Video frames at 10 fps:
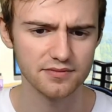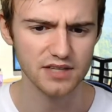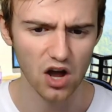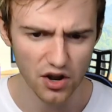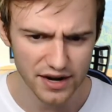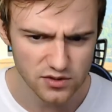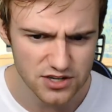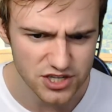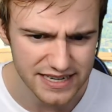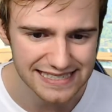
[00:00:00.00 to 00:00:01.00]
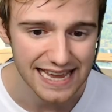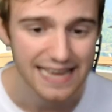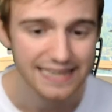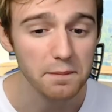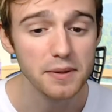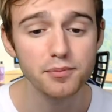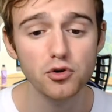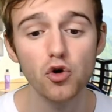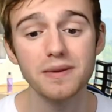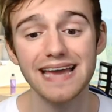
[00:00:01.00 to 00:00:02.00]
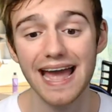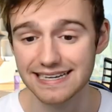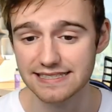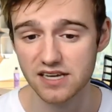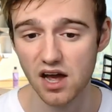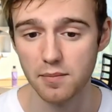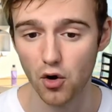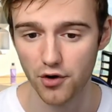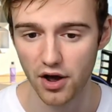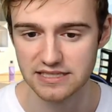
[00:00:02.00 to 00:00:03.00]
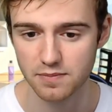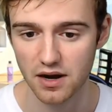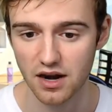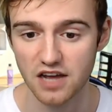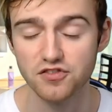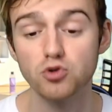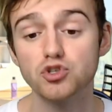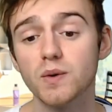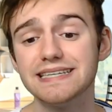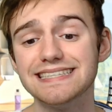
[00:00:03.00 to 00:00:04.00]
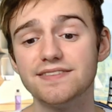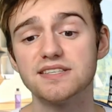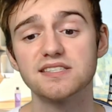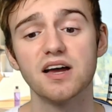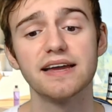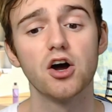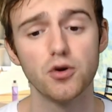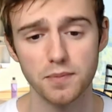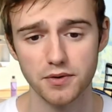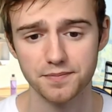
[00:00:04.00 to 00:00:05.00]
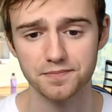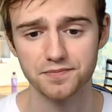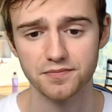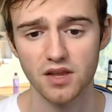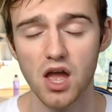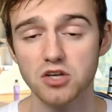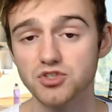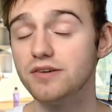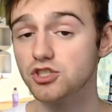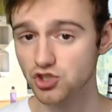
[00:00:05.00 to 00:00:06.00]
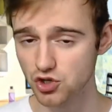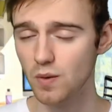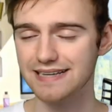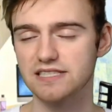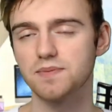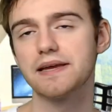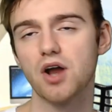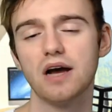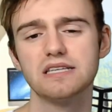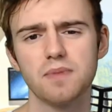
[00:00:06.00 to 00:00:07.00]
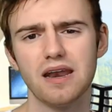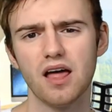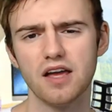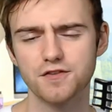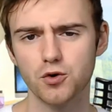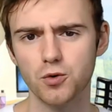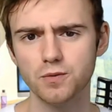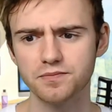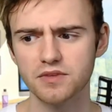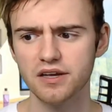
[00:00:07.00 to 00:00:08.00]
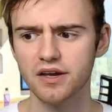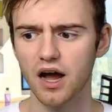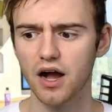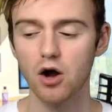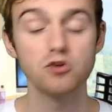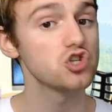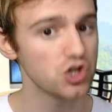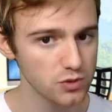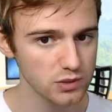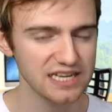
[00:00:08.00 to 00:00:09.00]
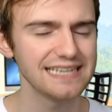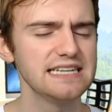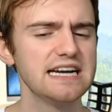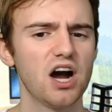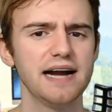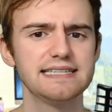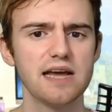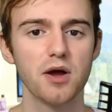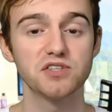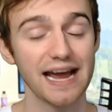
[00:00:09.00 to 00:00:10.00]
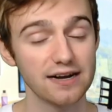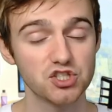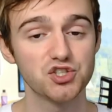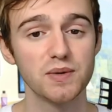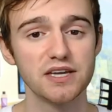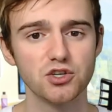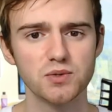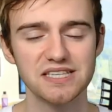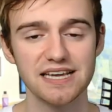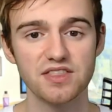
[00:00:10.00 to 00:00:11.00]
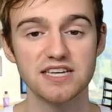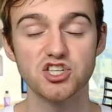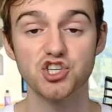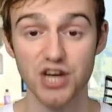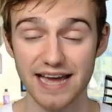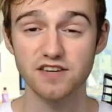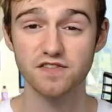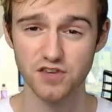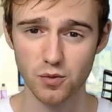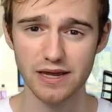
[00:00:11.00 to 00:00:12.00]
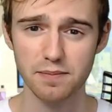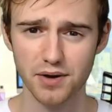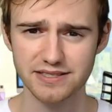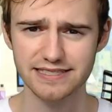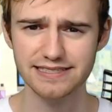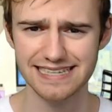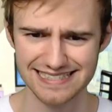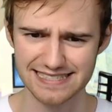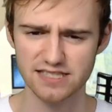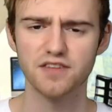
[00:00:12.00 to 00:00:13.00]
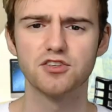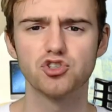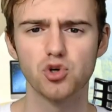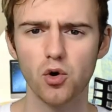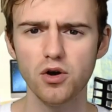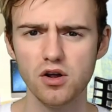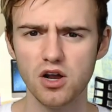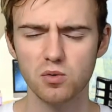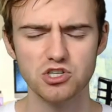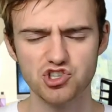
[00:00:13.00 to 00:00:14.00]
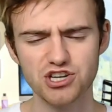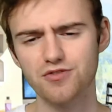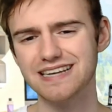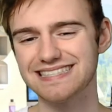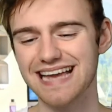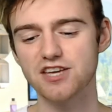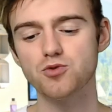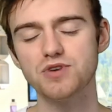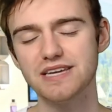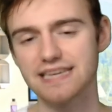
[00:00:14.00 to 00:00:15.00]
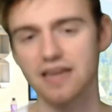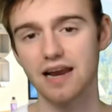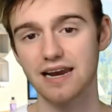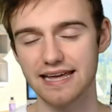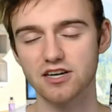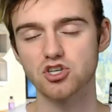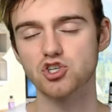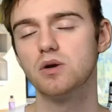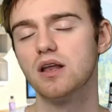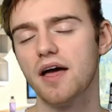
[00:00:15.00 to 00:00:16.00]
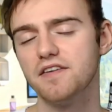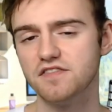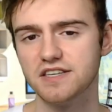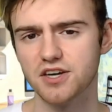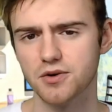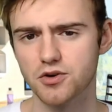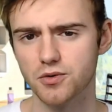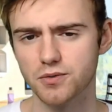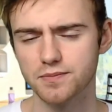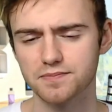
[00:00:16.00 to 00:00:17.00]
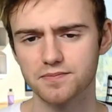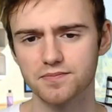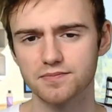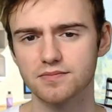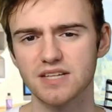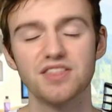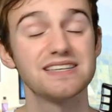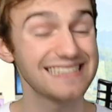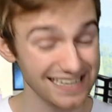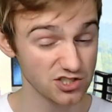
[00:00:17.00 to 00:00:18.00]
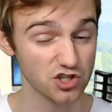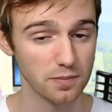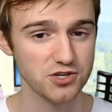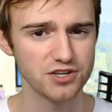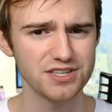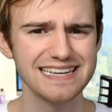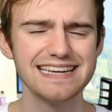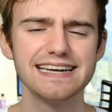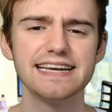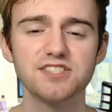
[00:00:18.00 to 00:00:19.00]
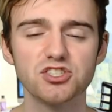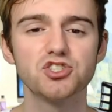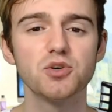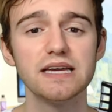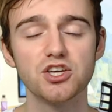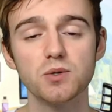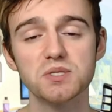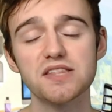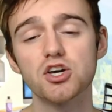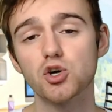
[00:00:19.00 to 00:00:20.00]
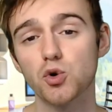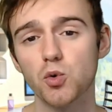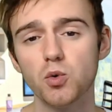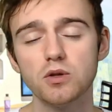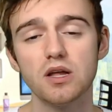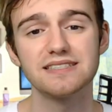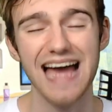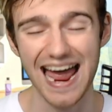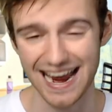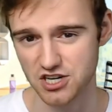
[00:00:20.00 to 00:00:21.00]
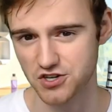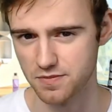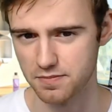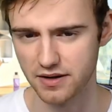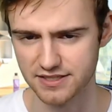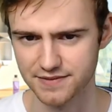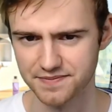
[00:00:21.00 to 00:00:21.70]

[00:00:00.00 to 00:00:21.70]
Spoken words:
Our next question is, can people call me anytime on EyeSpy Live, or do I need the site open? So there are 2 ways to make an EyeSpy Live call. On Tuesday, I demoed how to do it using the shared viewing button inside the tour, which generates a unique link to a live video call. The second option is to do it using the call to action button.